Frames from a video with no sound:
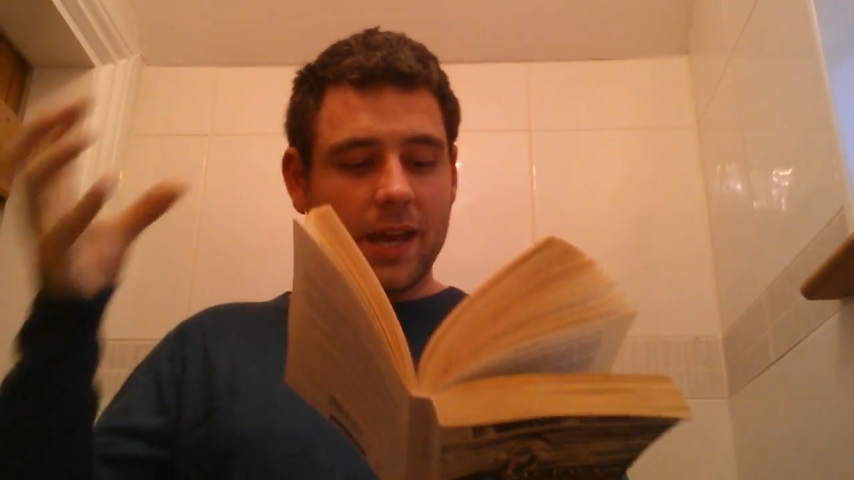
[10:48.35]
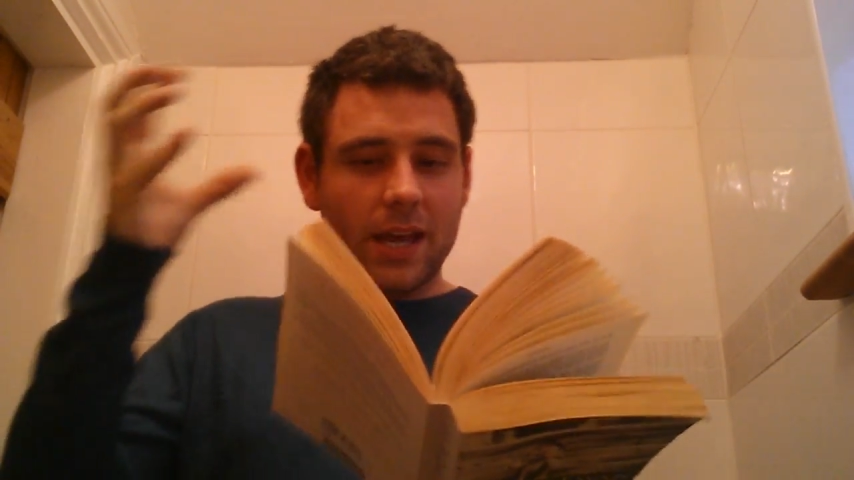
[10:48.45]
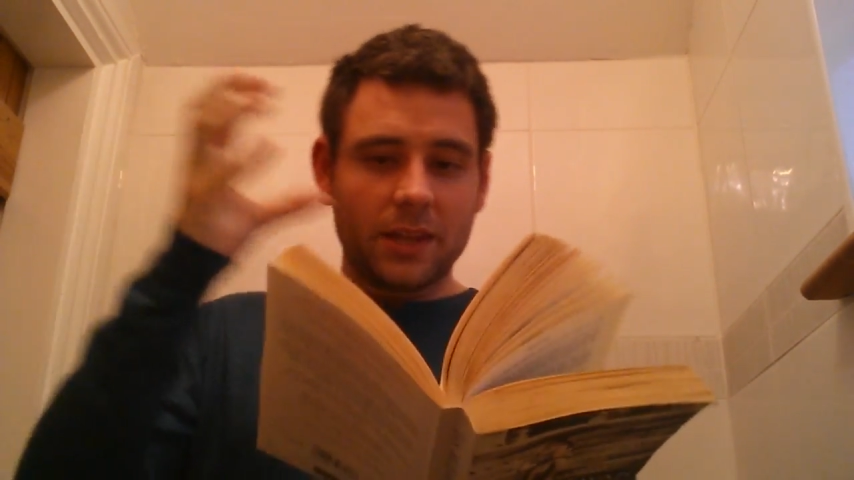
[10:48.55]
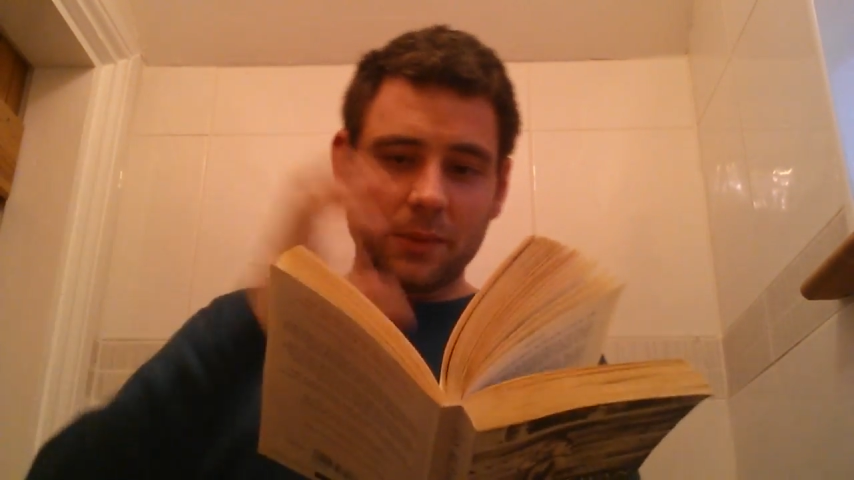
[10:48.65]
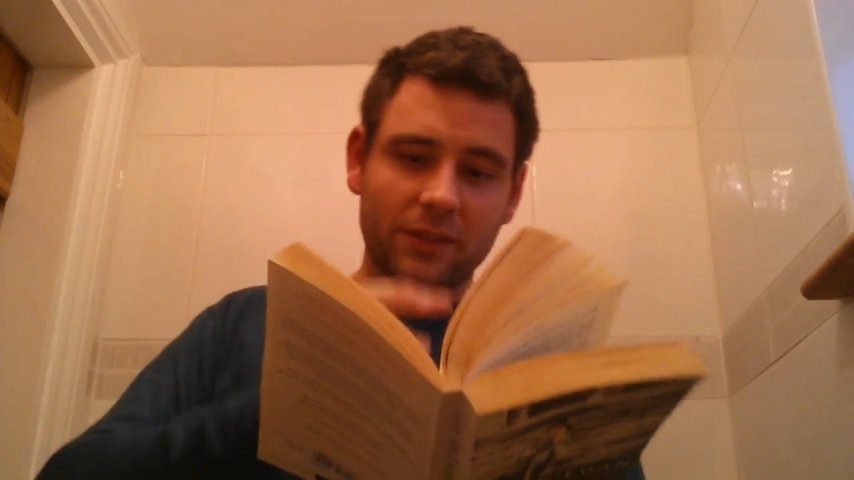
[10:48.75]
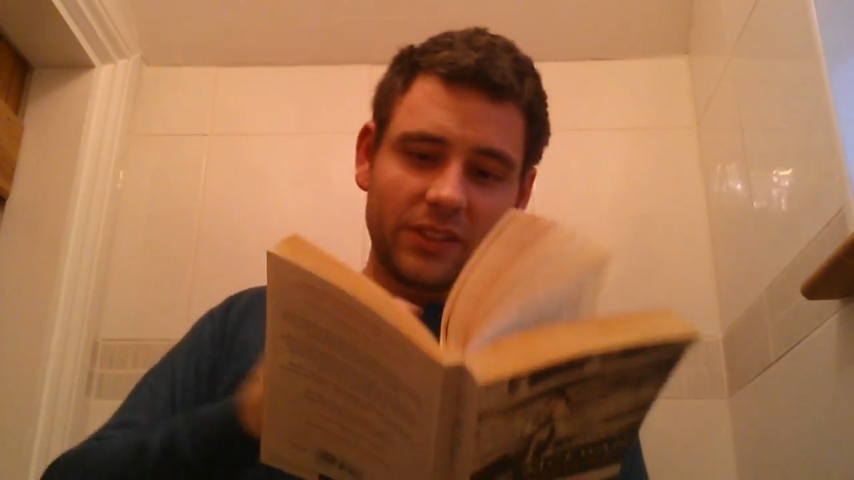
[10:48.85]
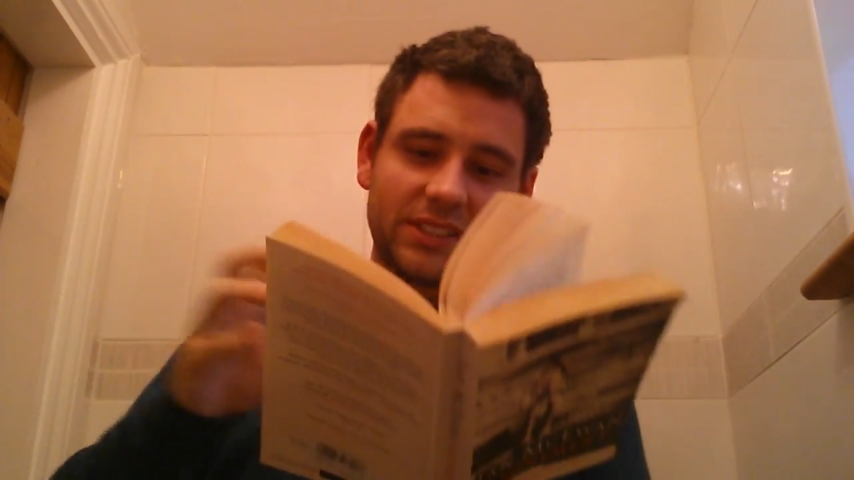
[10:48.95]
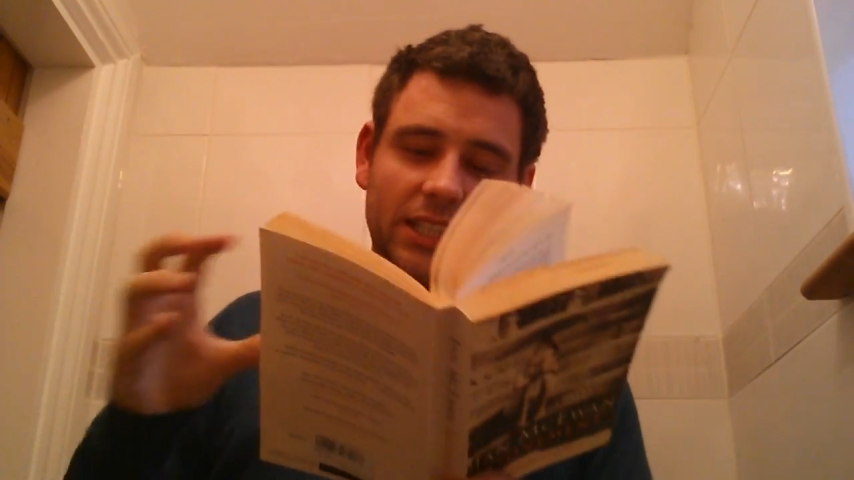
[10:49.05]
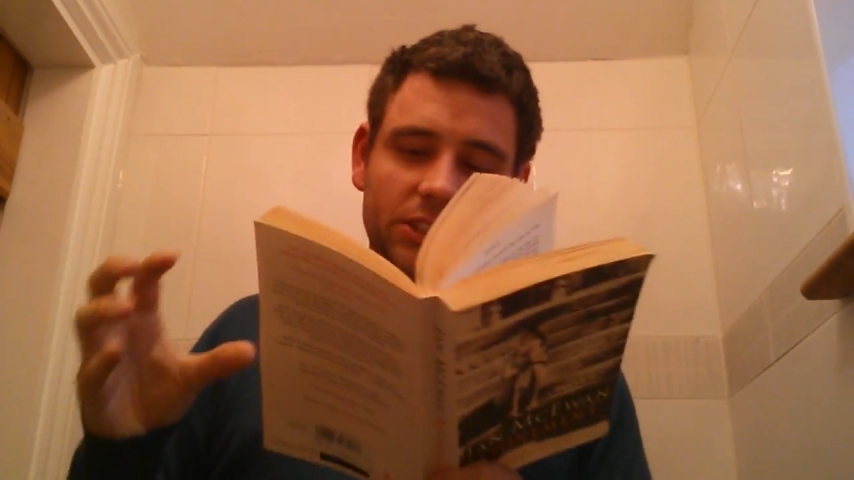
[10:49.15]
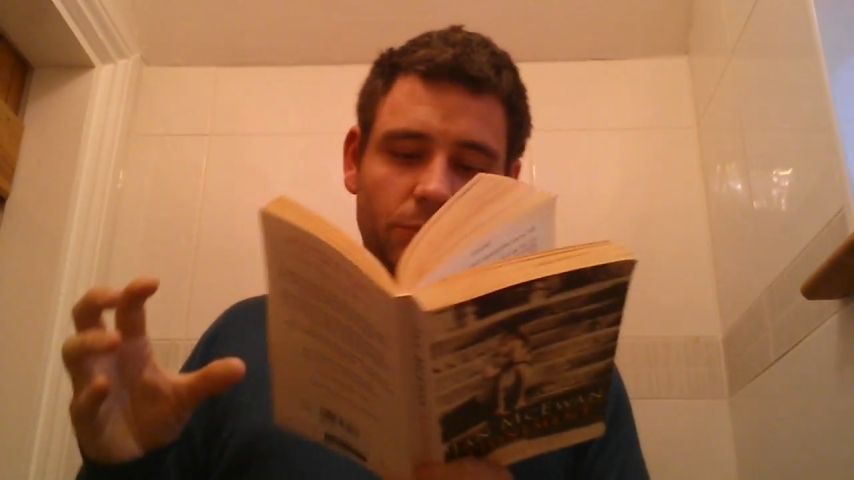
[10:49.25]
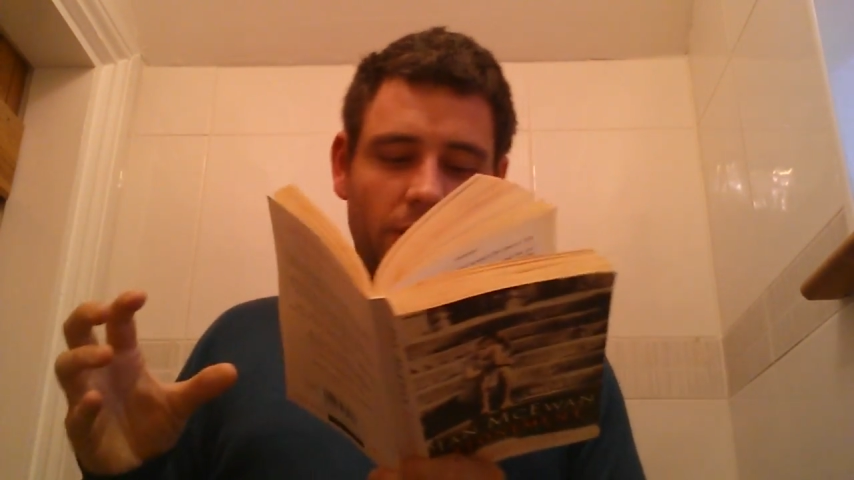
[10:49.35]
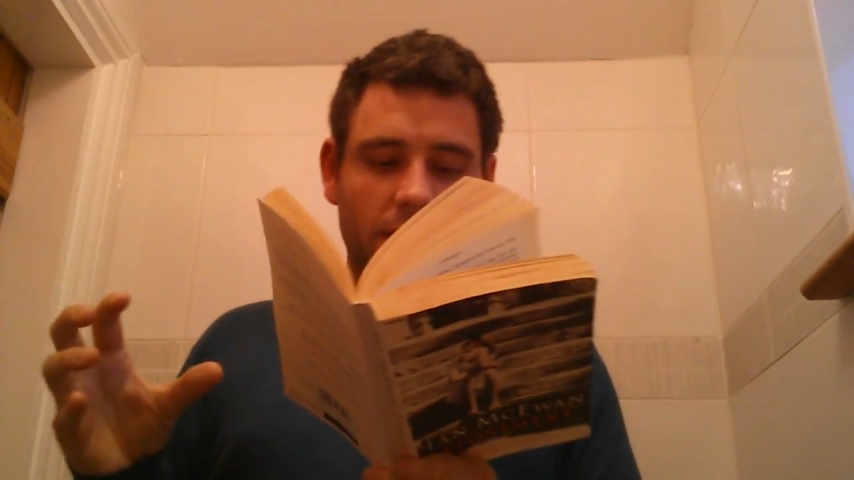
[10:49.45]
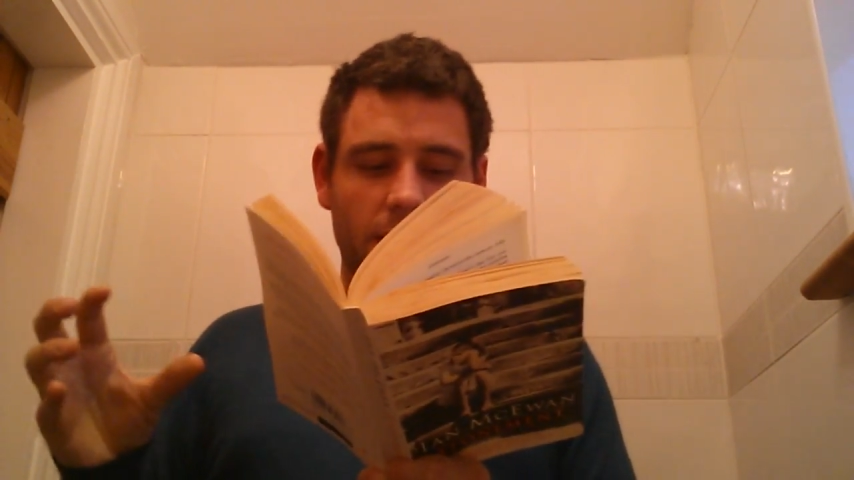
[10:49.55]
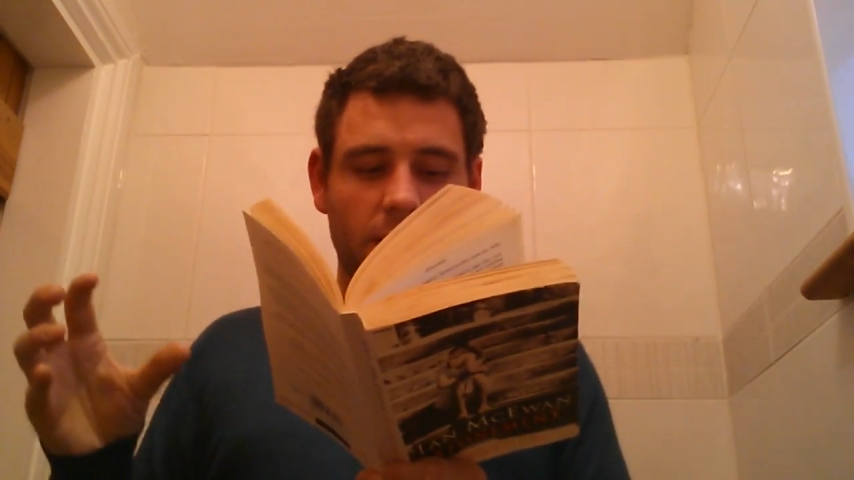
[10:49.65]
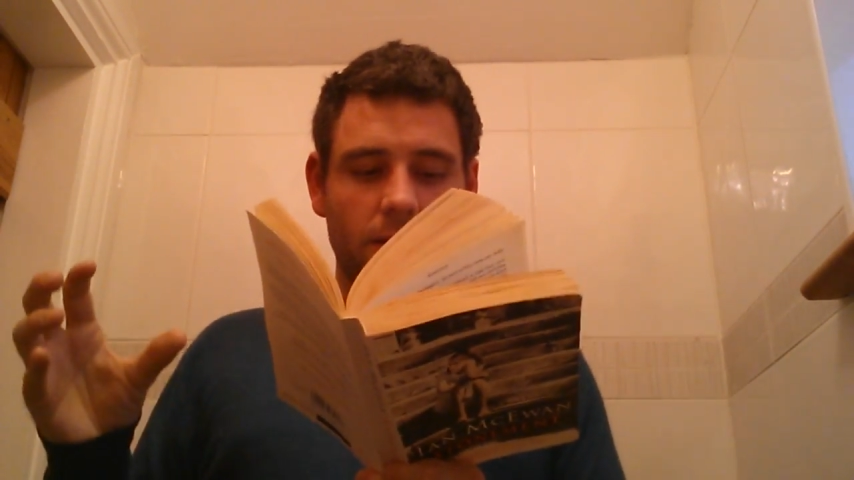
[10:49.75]
And then we have this section
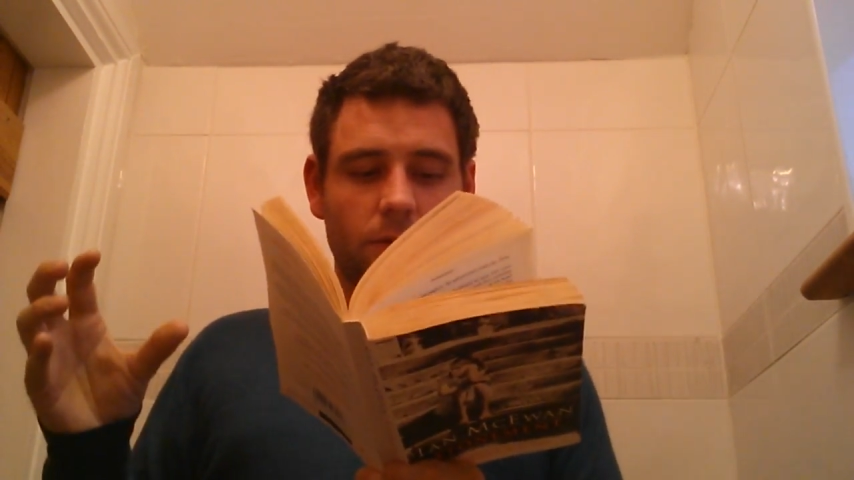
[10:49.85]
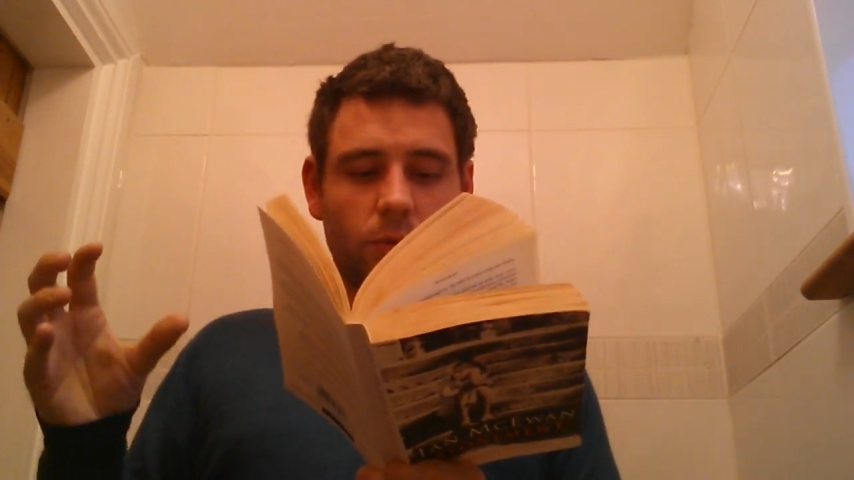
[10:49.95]
where